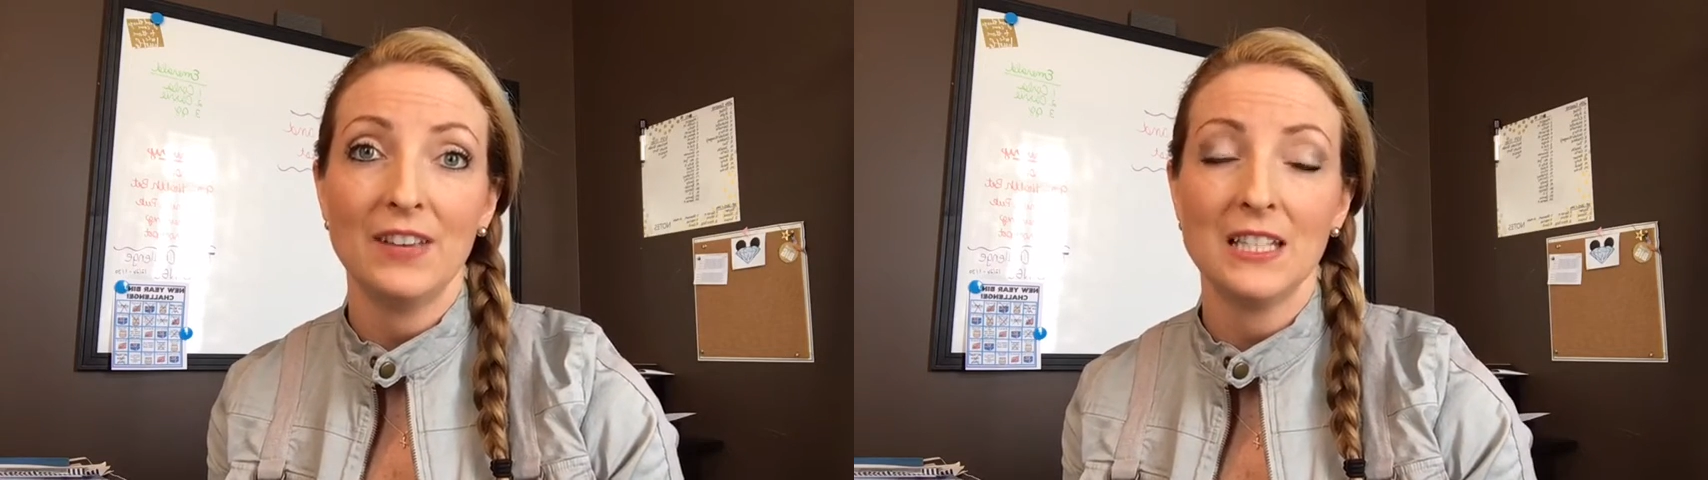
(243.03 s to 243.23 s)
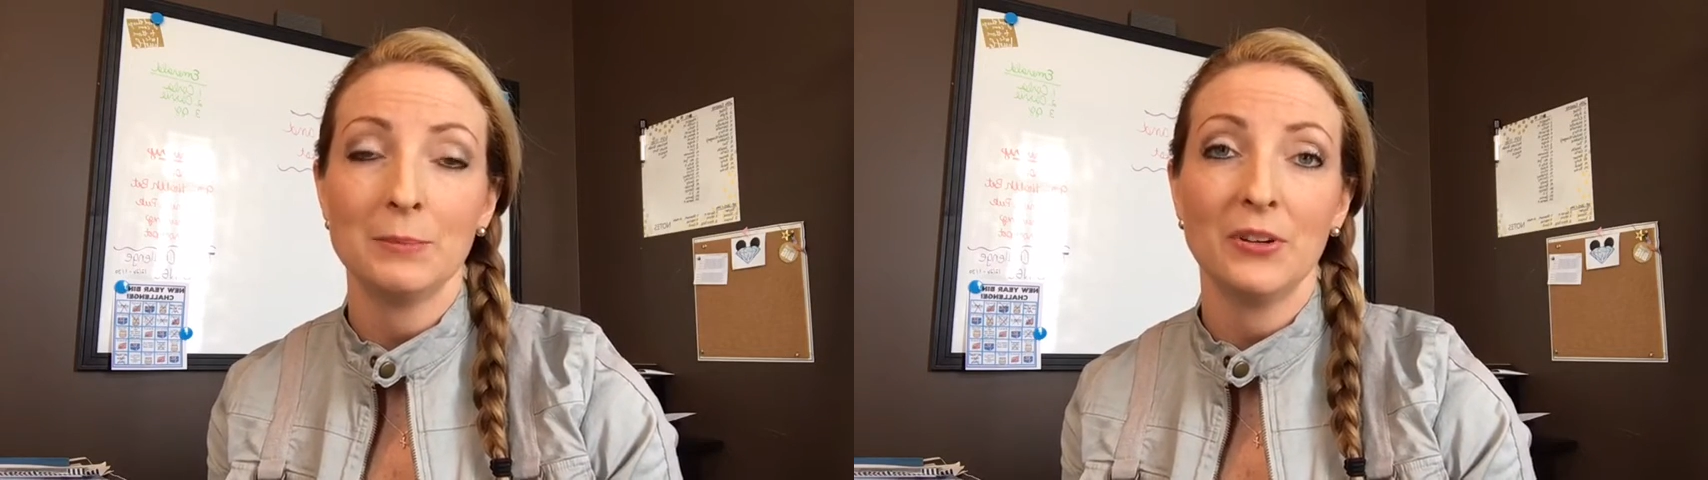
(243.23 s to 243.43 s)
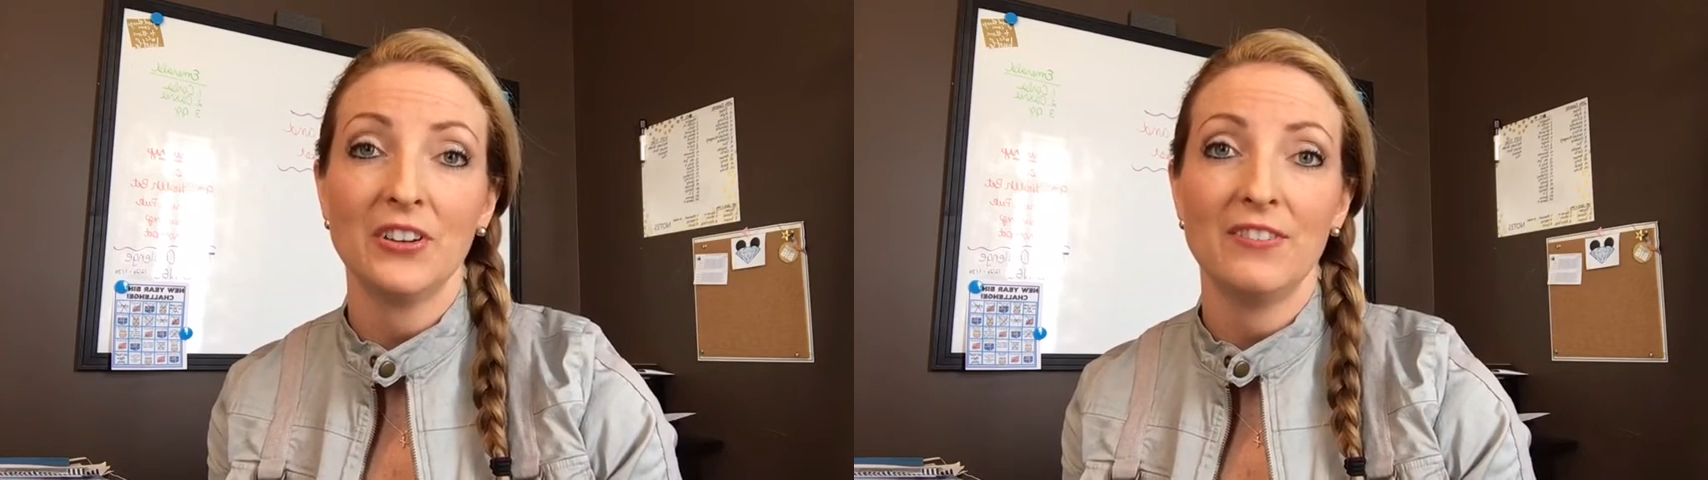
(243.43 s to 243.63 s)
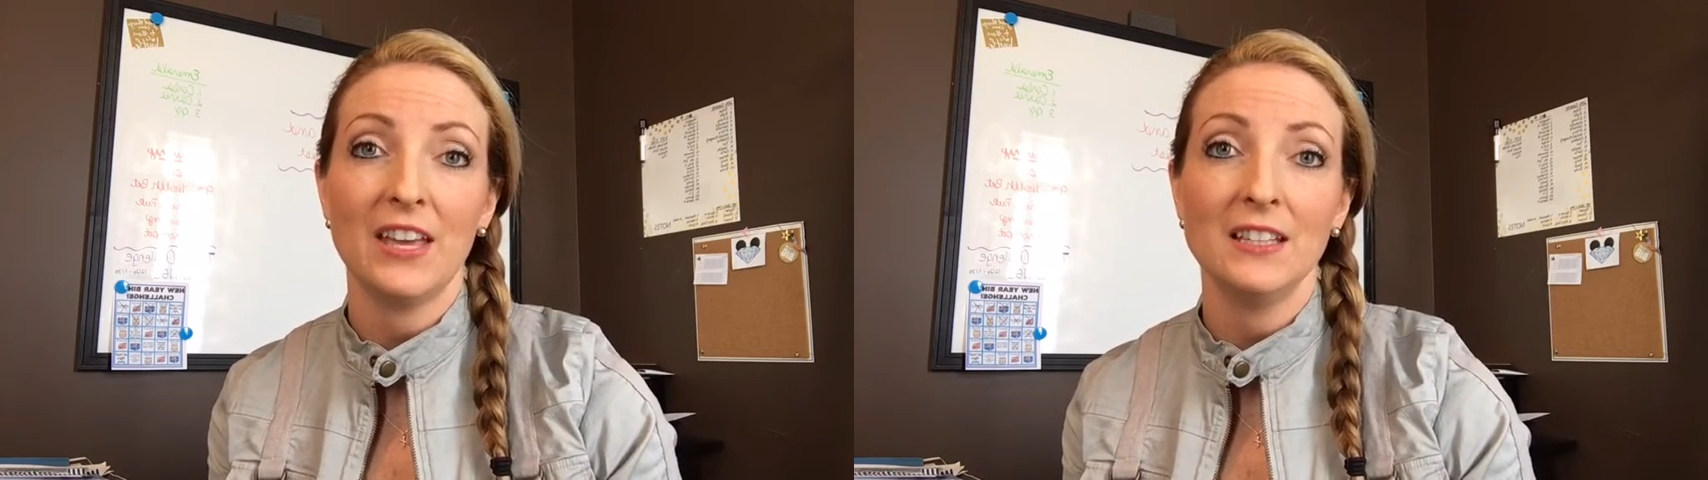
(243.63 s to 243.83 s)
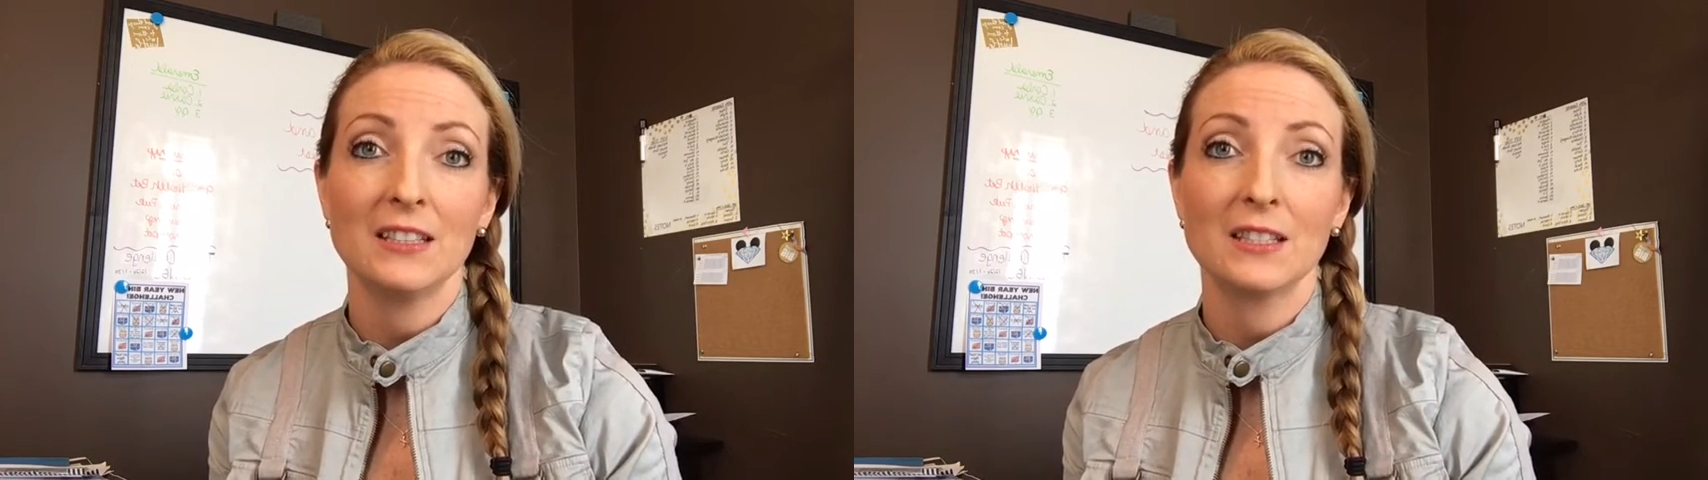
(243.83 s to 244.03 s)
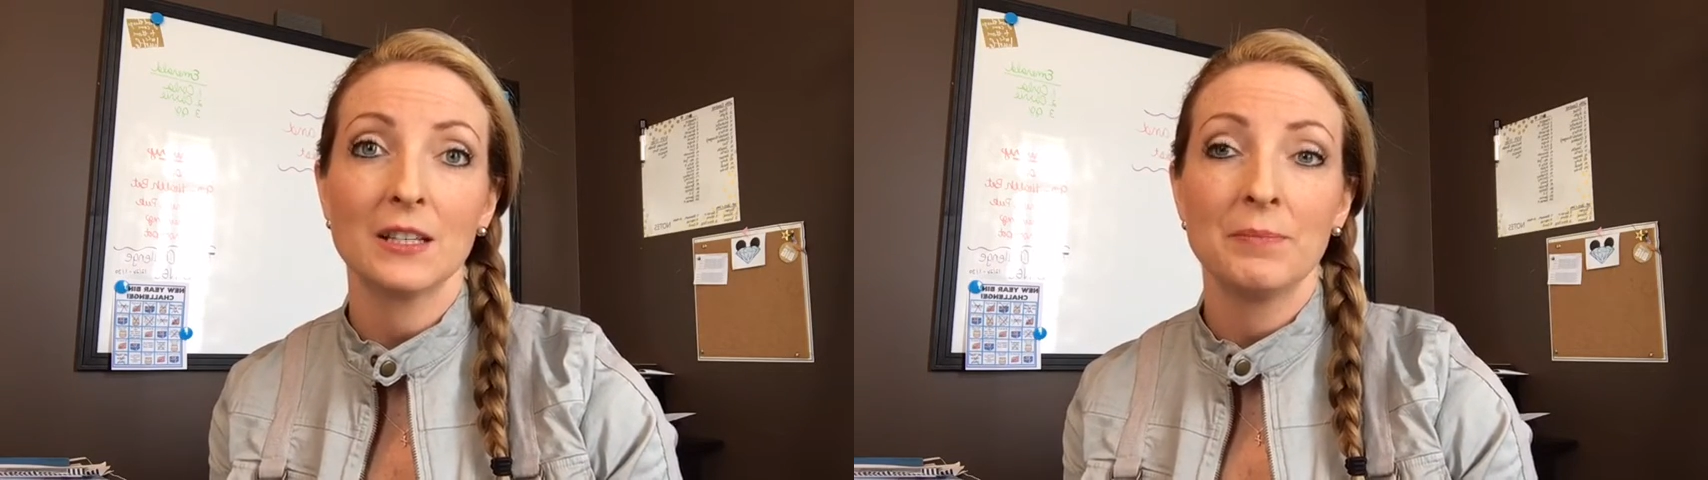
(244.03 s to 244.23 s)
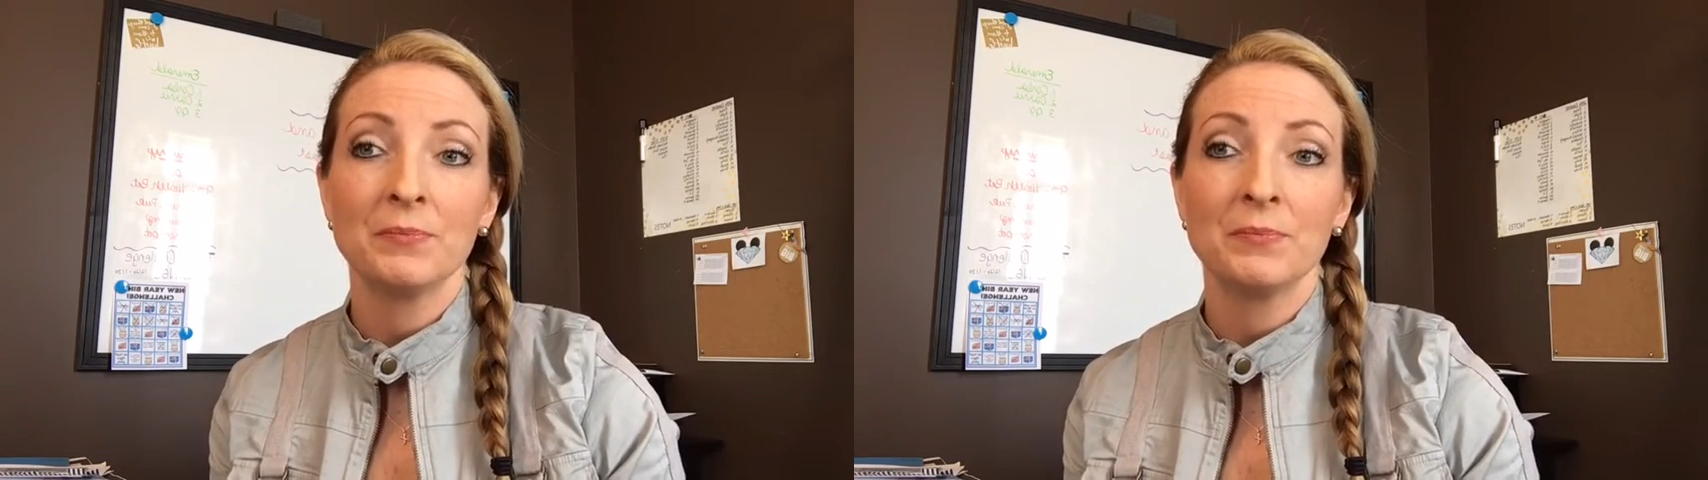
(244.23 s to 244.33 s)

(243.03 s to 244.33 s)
Facebook events.